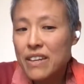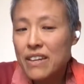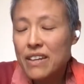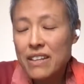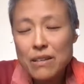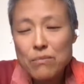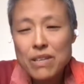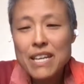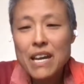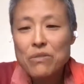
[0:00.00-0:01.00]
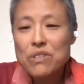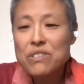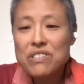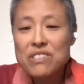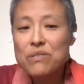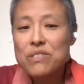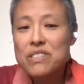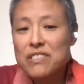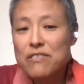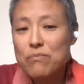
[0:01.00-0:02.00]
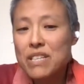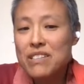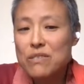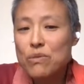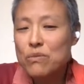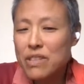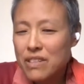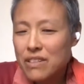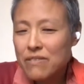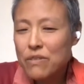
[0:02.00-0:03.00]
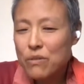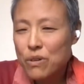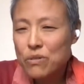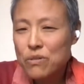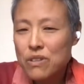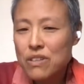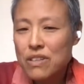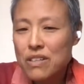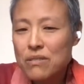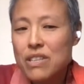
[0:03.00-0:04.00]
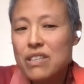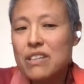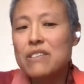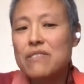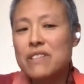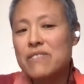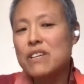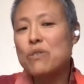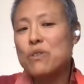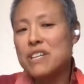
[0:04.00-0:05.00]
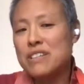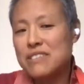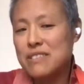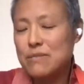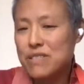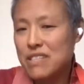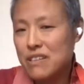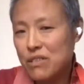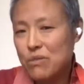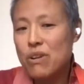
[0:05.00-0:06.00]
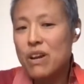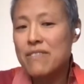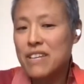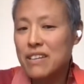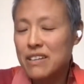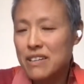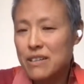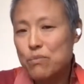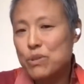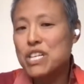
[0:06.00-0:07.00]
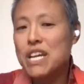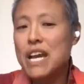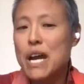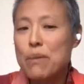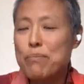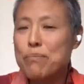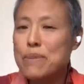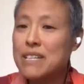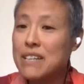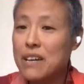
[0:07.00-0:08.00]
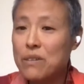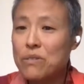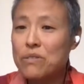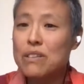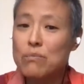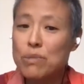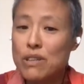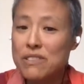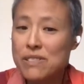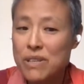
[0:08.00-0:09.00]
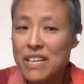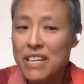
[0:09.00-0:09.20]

And it can be counterintuitive because when we think of growth, we think of living organisms that are thriving, pushing up and out and blossoming.